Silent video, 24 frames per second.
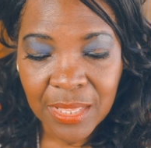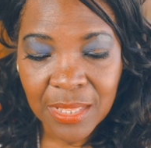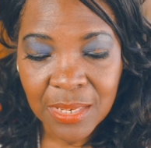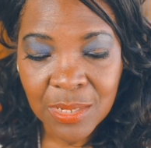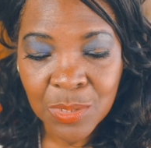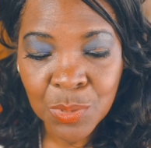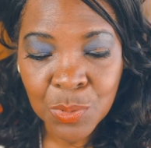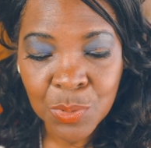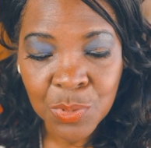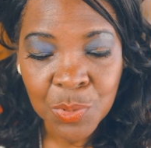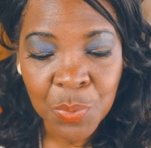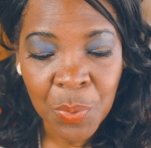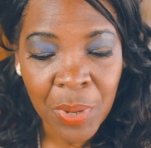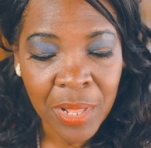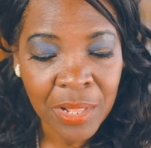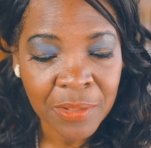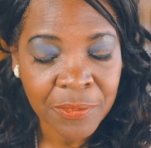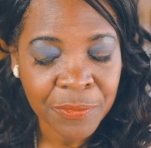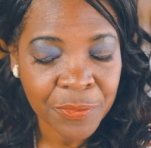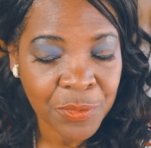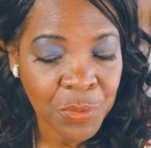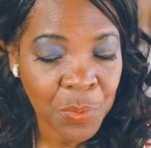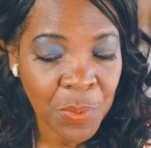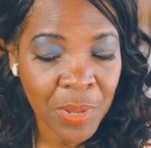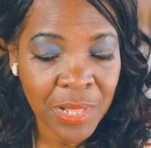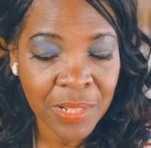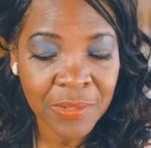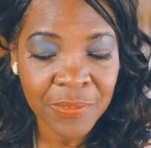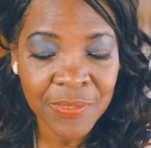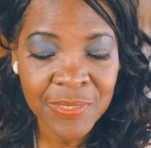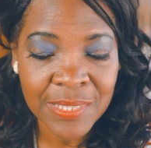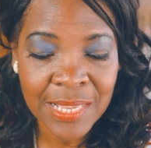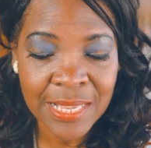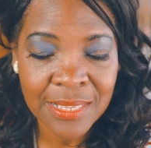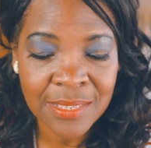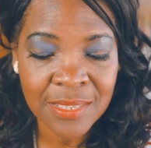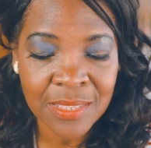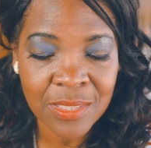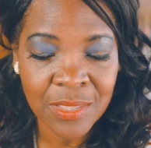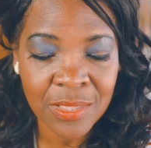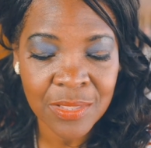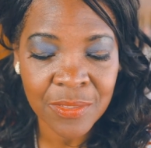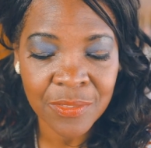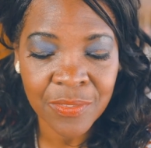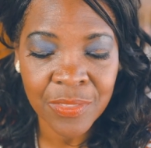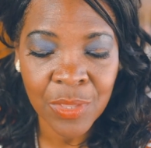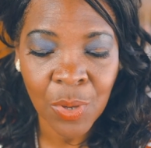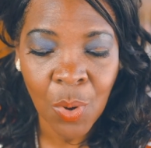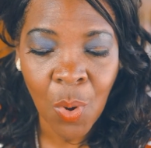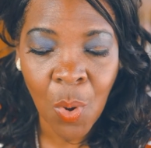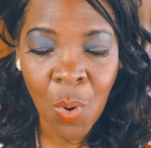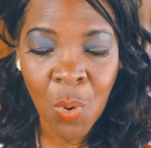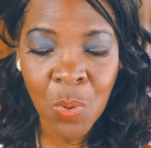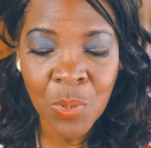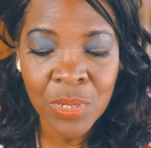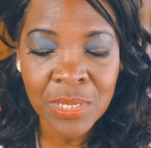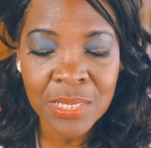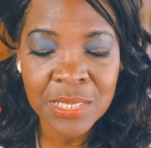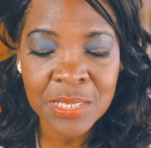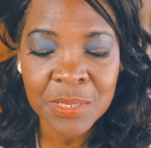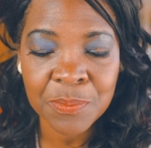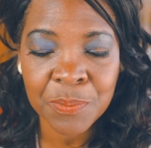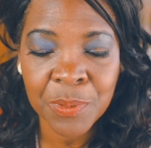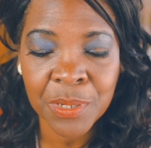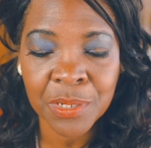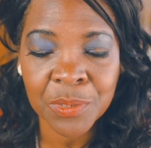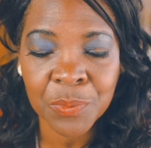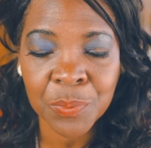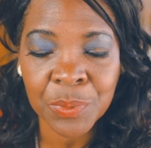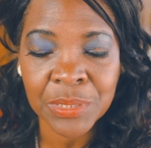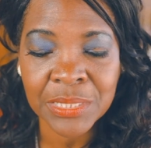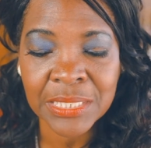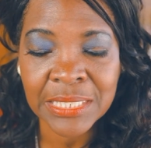Luke 12:12 says, "The Holy Spirit will